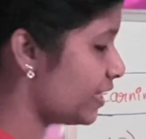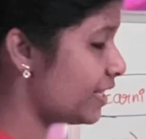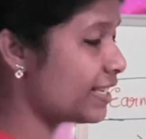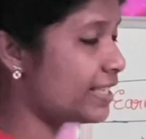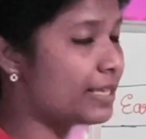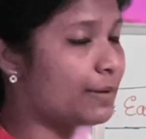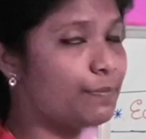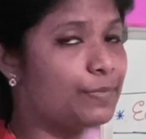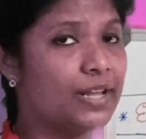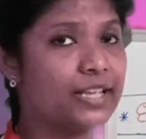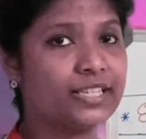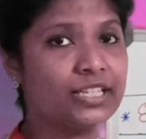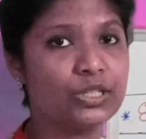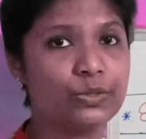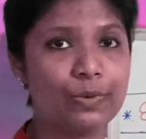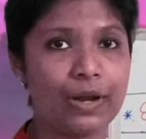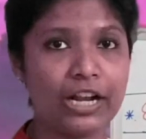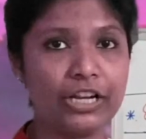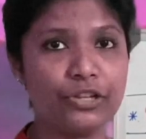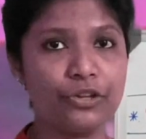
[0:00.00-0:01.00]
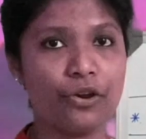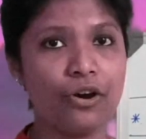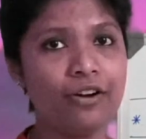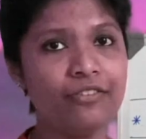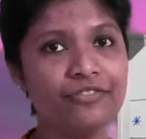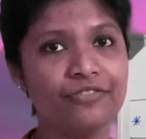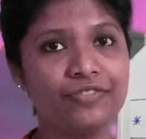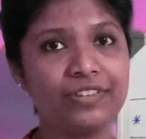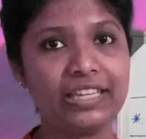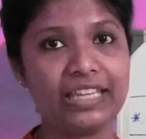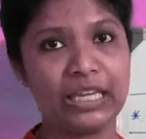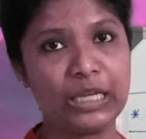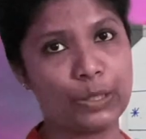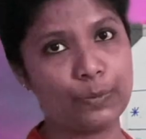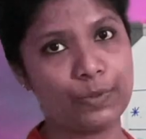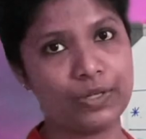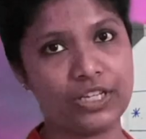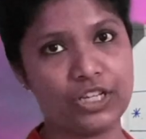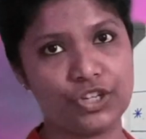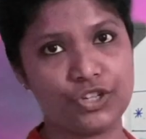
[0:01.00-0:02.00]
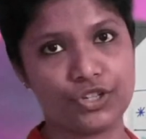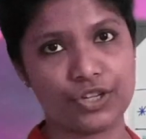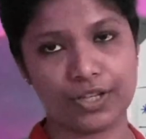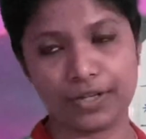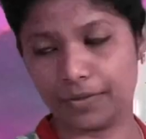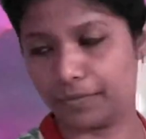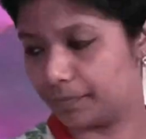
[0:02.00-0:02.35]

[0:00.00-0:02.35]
the present value of equity share.